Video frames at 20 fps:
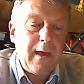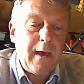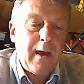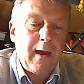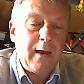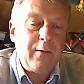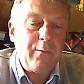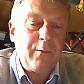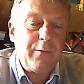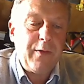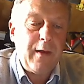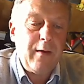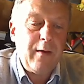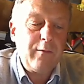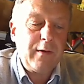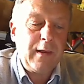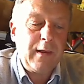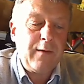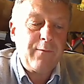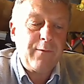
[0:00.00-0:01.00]
And
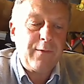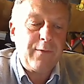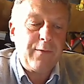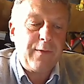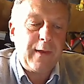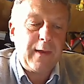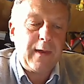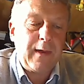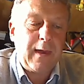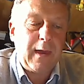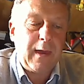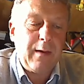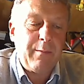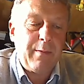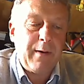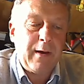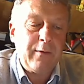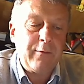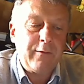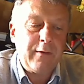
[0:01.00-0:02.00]
without even thinking
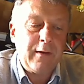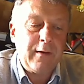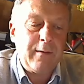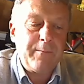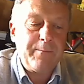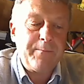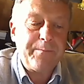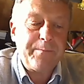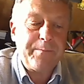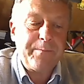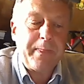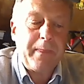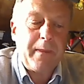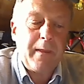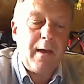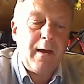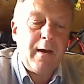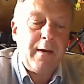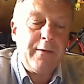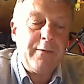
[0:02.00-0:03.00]
about it,
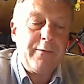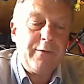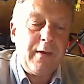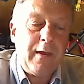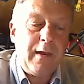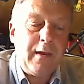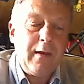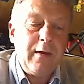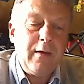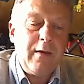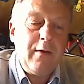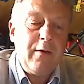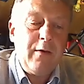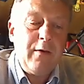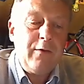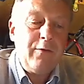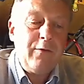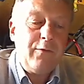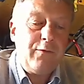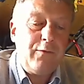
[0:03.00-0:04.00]
I say,
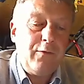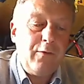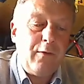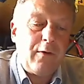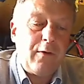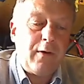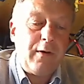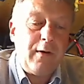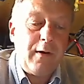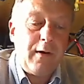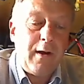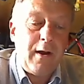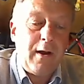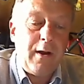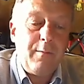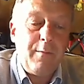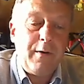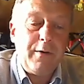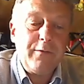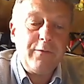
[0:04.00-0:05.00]
Sure,
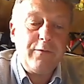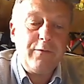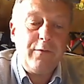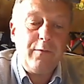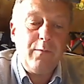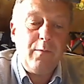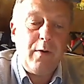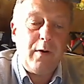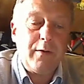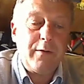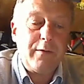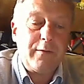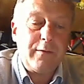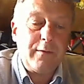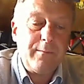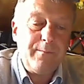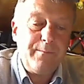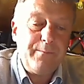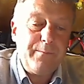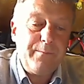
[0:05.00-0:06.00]
how much do you want?
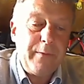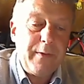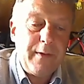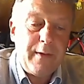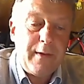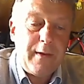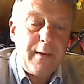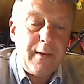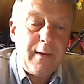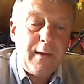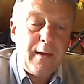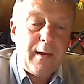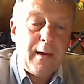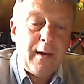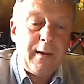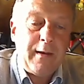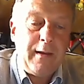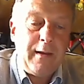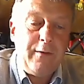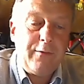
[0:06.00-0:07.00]

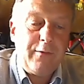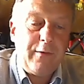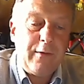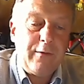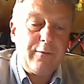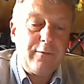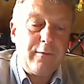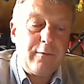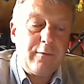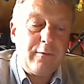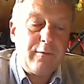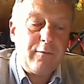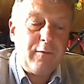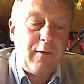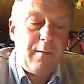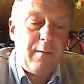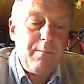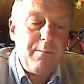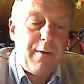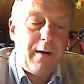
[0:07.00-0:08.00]
And he says,
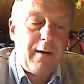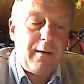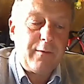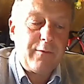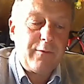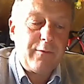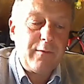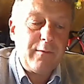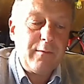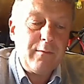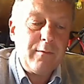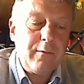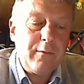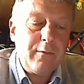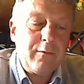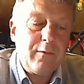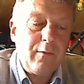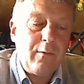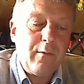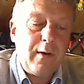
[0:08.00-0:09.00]
Ten bucks.
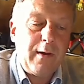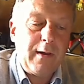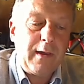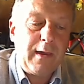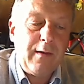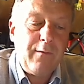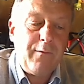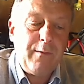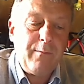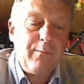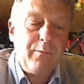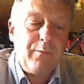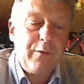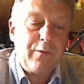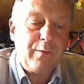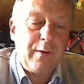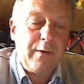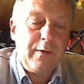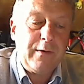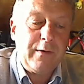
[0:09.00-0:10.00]
So I give him the
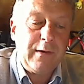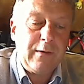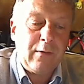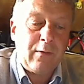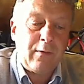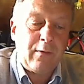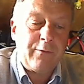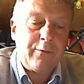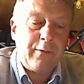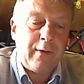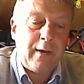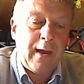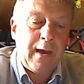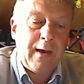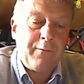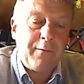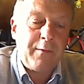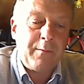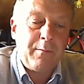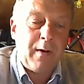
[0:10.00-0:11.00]
$20 I
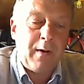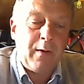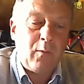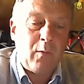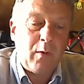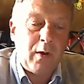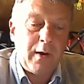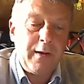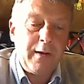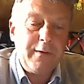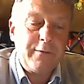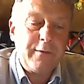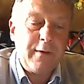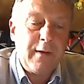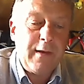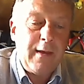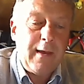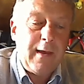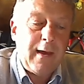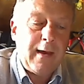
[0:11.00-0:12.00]
have in my wallet,
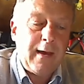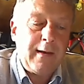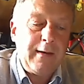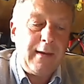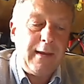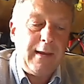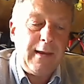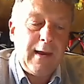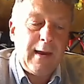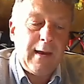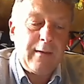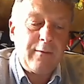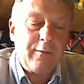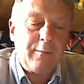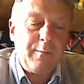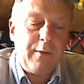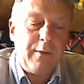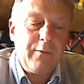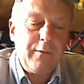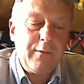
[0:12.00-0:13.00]
and he hands
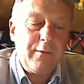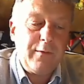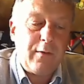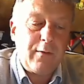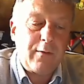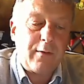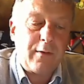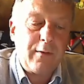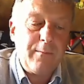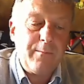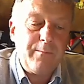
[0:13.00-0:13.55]
me the dog.